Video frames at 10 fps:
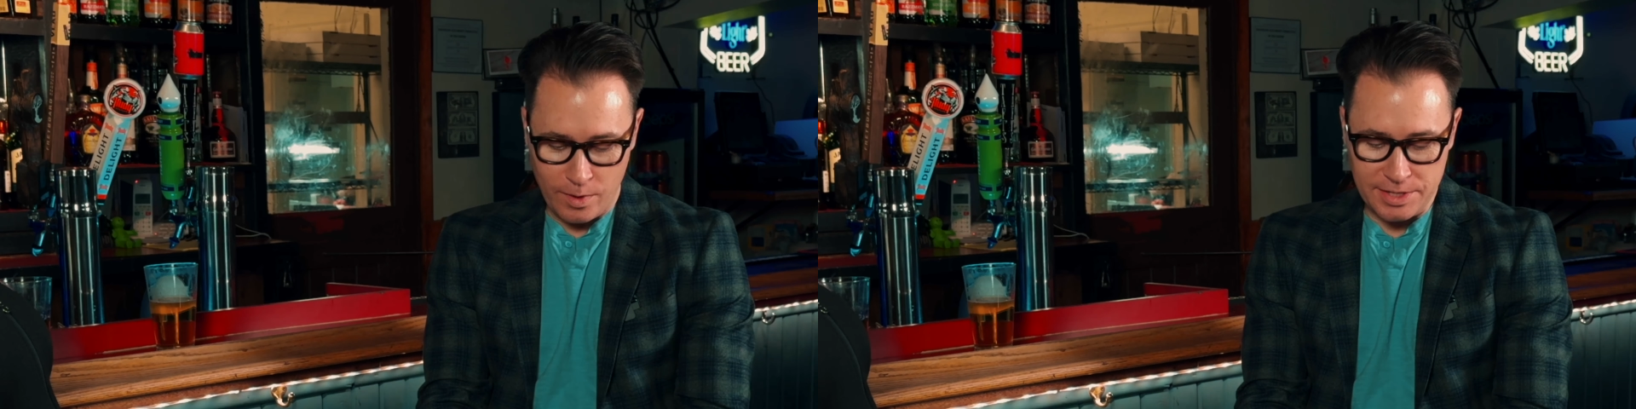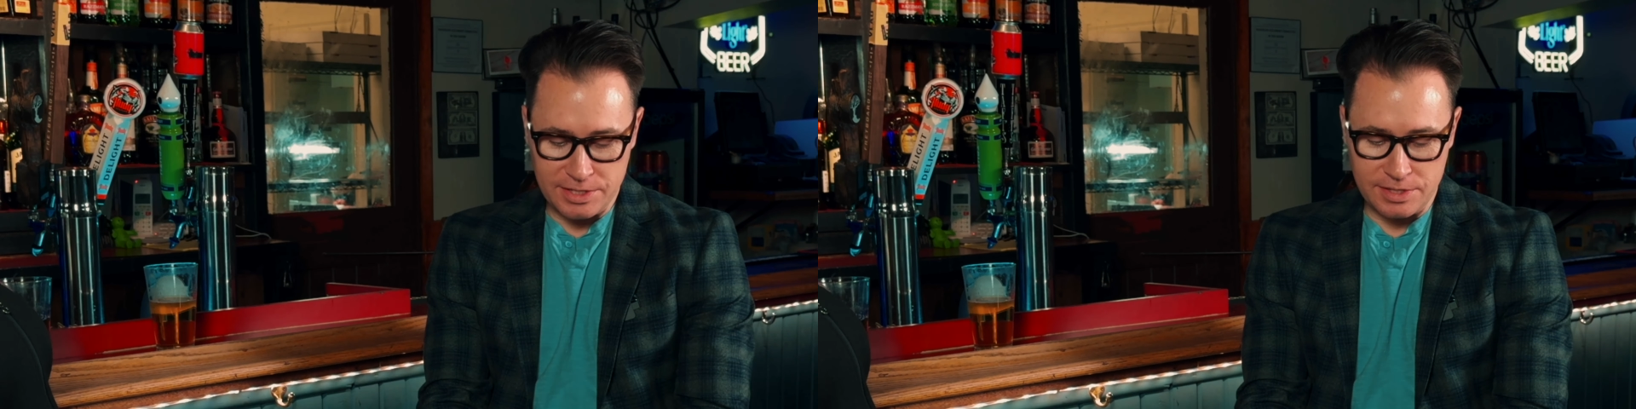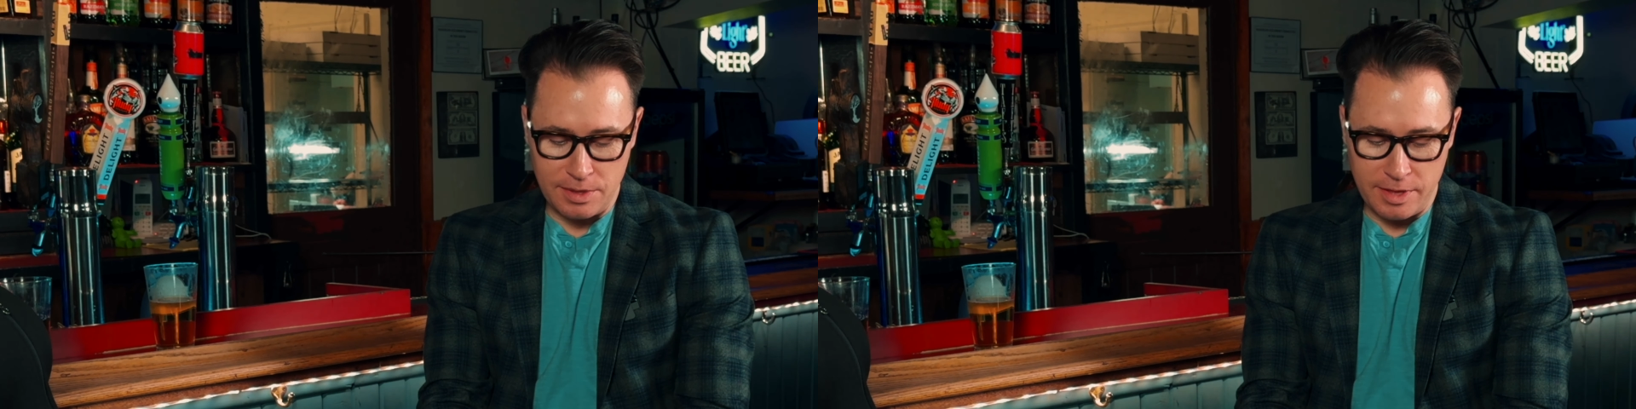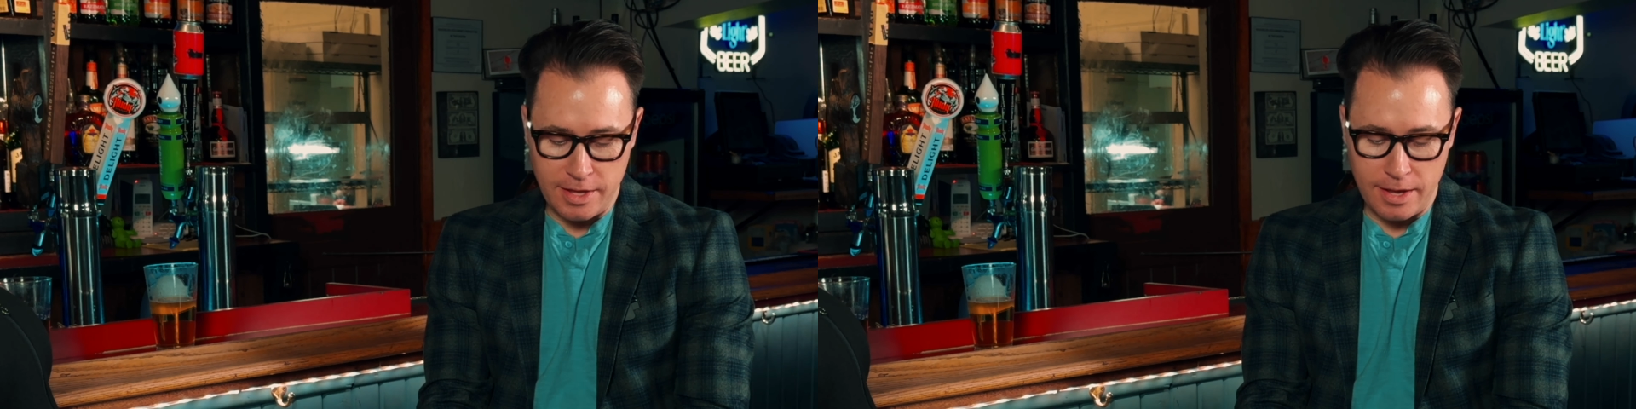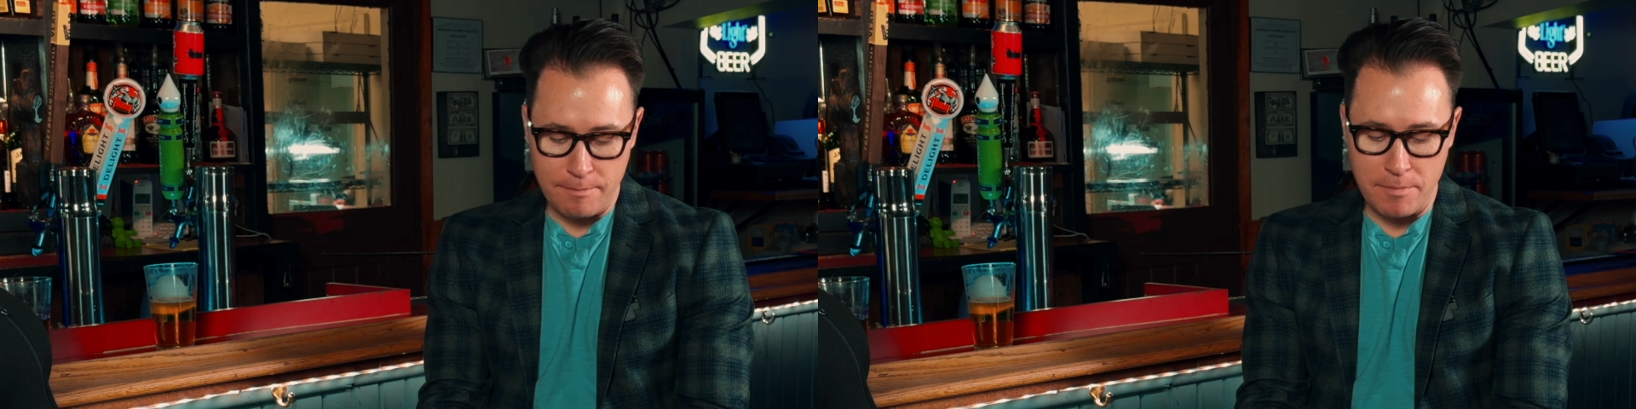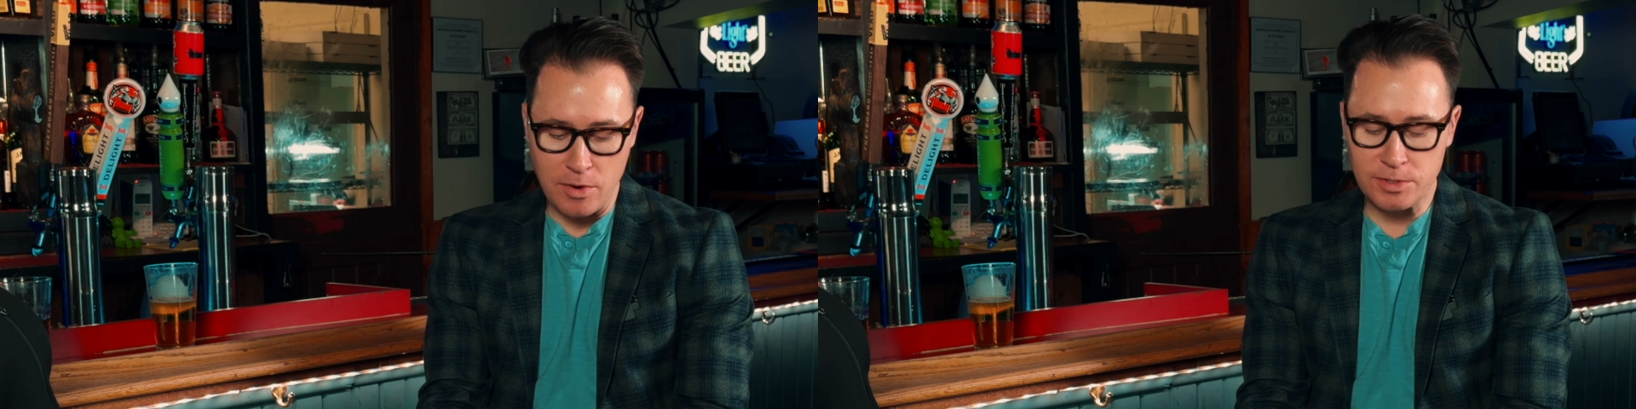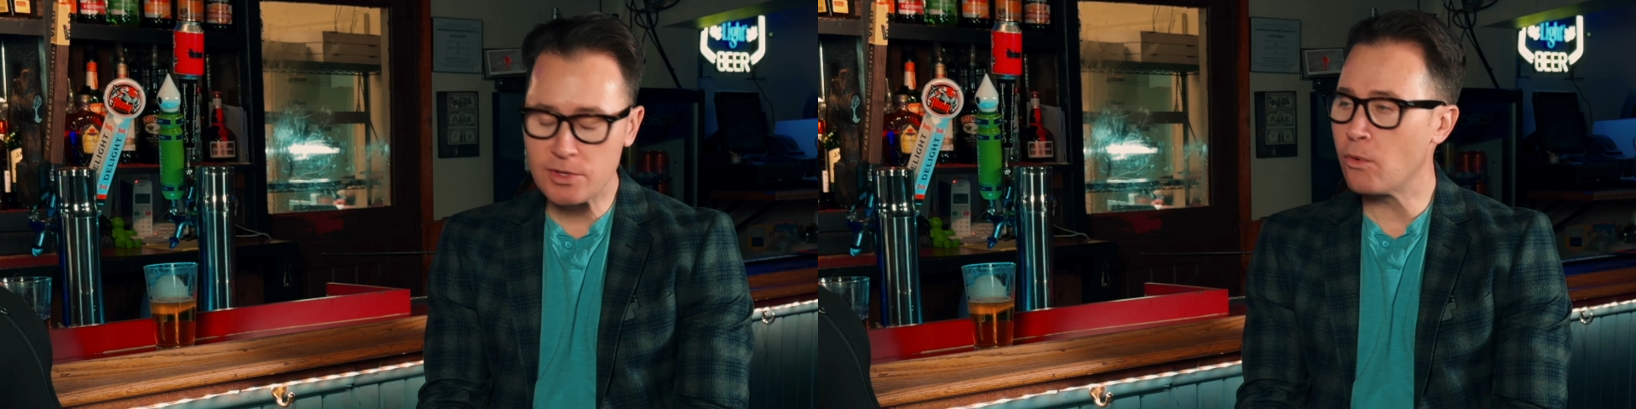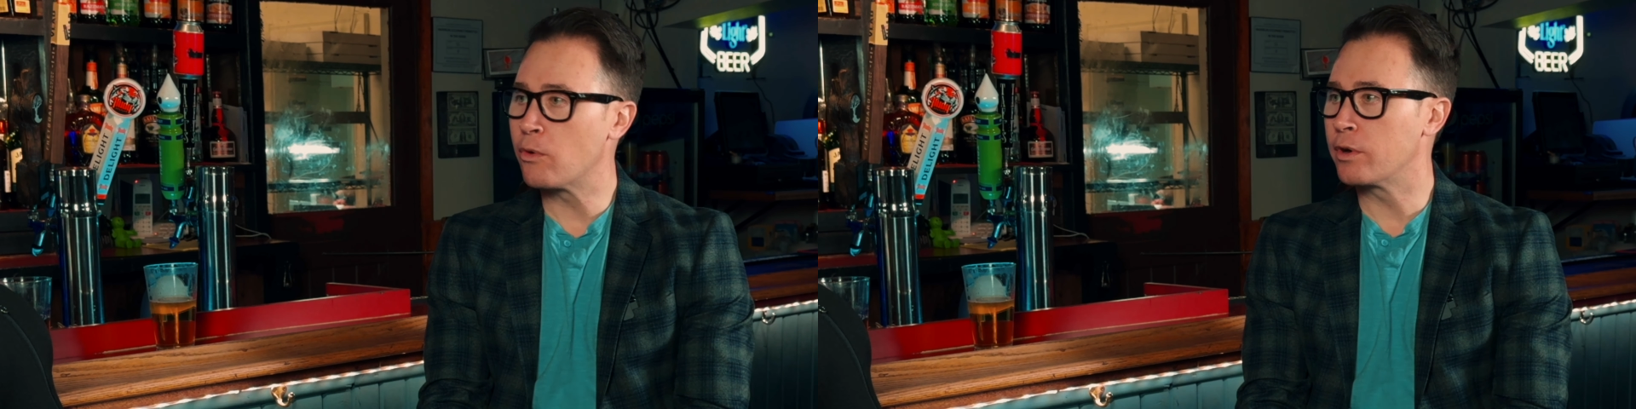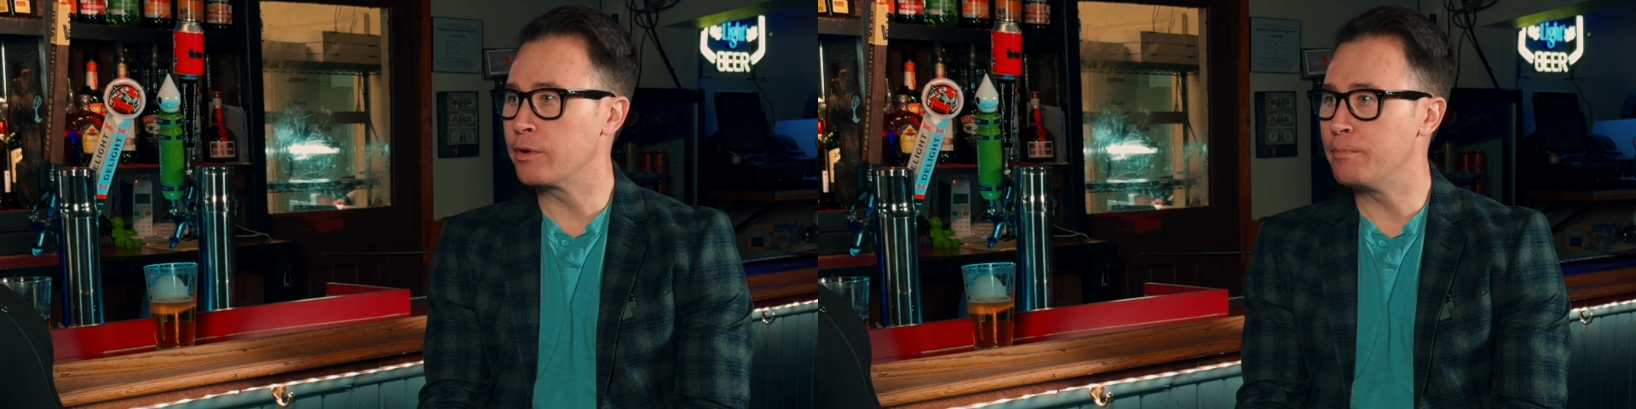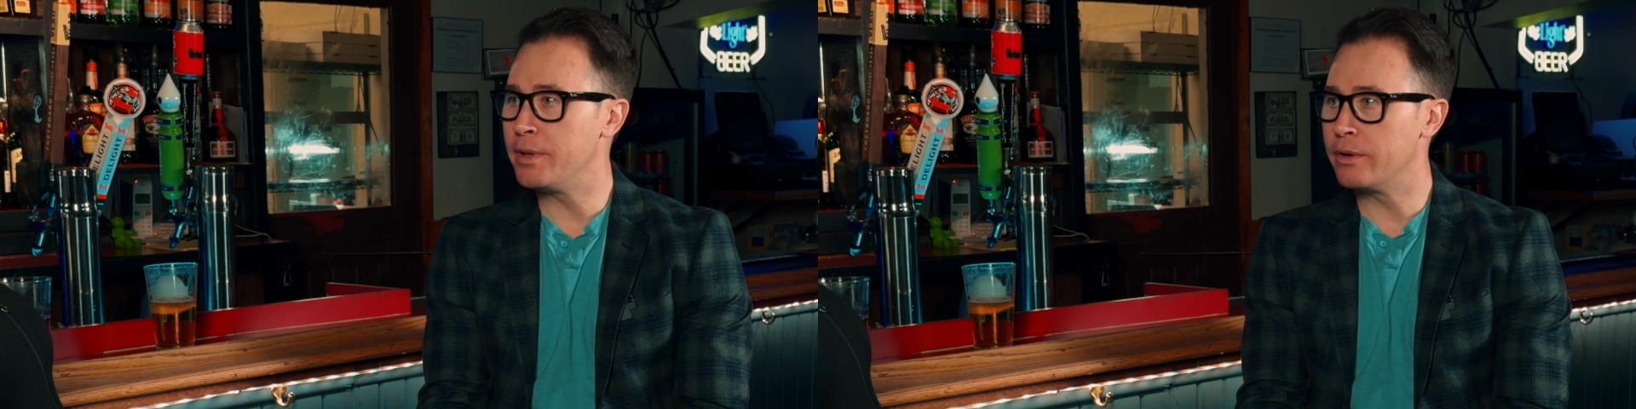is the most
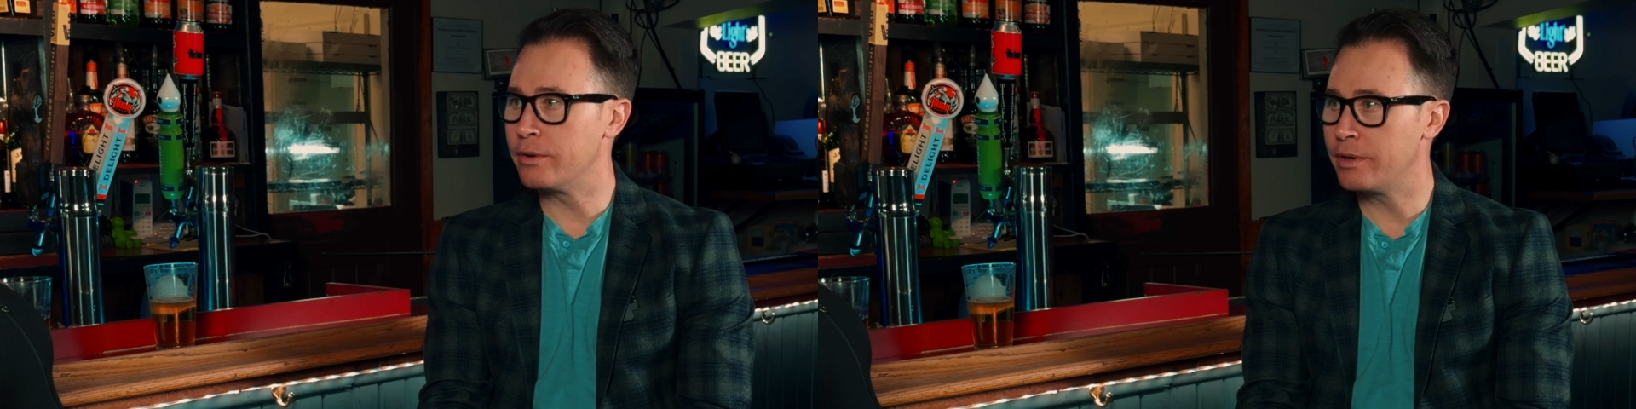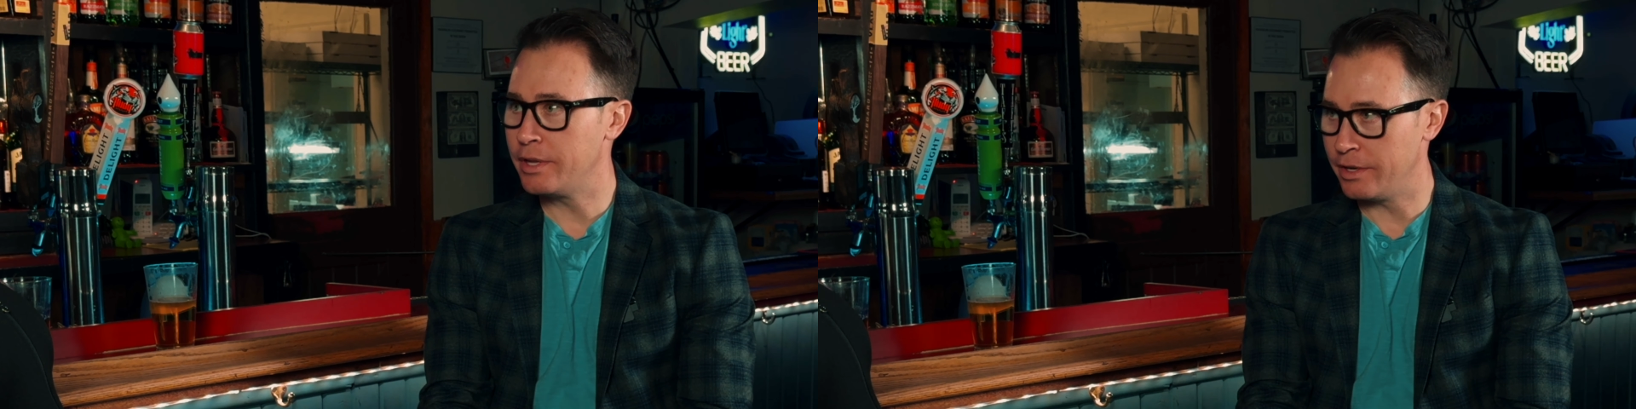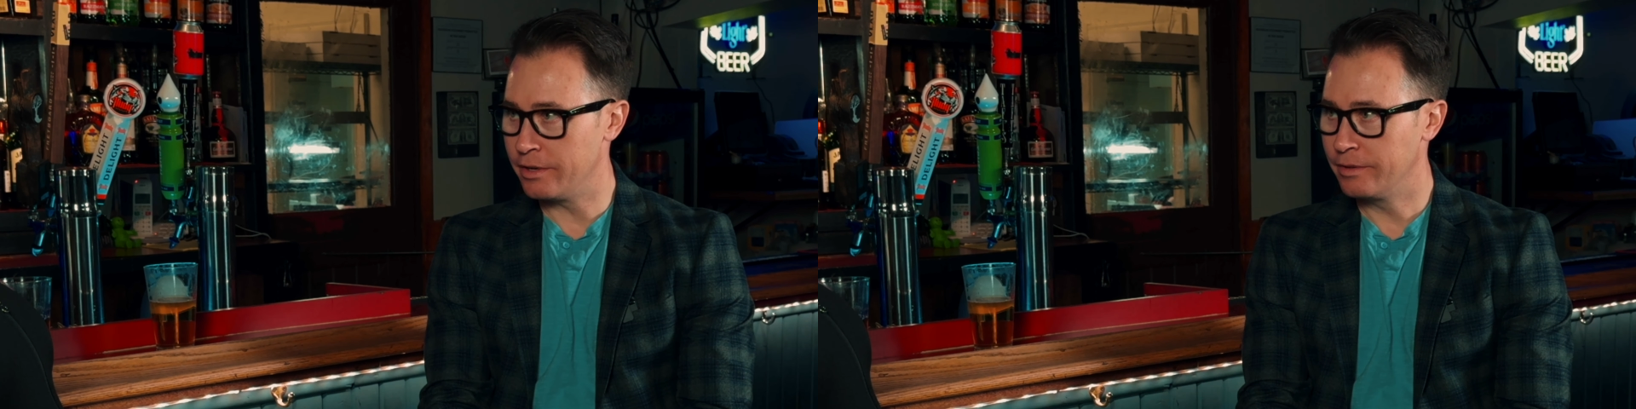ordered beer here?